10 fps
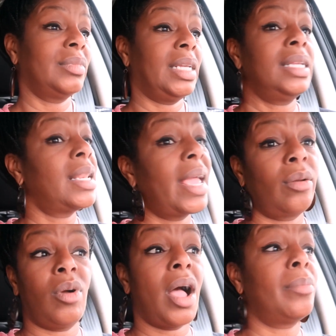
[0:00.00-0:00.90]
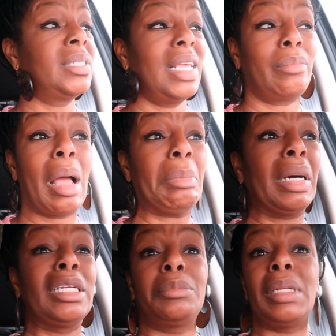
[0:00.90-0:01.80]
He like, well, I'm gonna take my
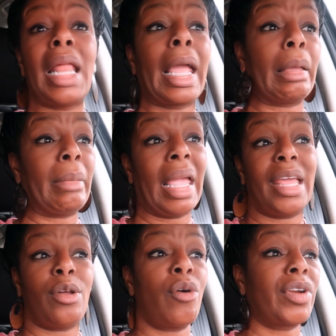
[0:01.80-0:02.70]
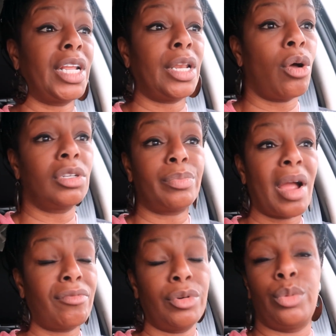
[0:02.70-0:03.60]
punishment like a man already lost
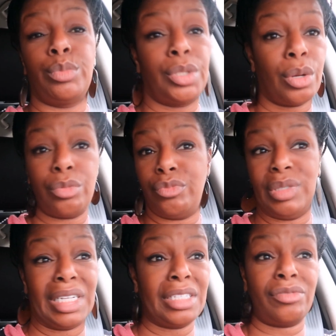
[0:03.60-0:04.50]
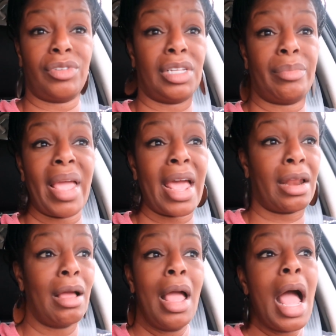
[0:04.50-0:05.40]
my room, so doesn't really
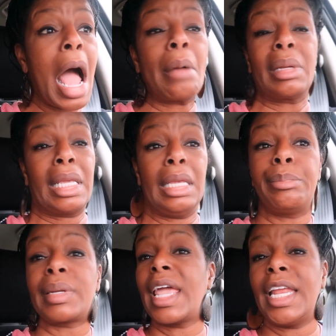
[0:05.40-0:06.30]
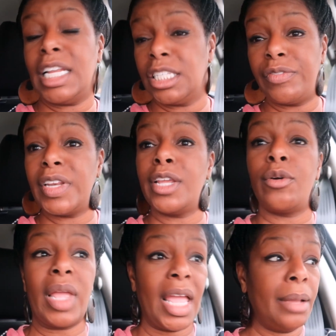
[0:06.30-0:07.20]
matter. I'm gonna keep playing these
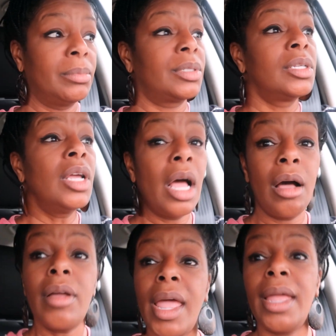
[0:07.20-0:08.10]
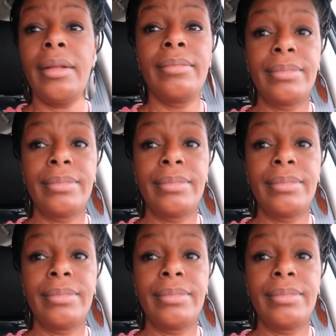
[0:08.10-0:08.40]
video games. Okay.